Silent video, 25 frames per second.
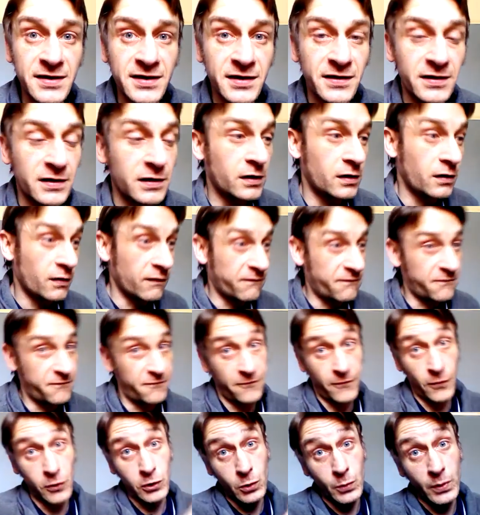
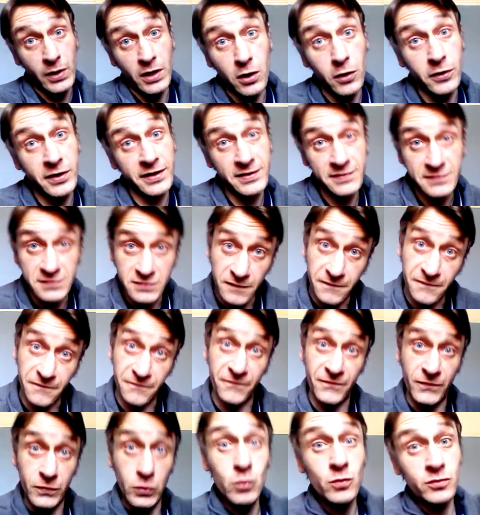following on into
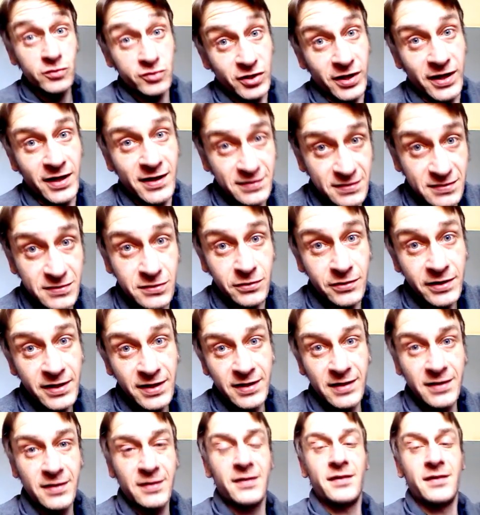future history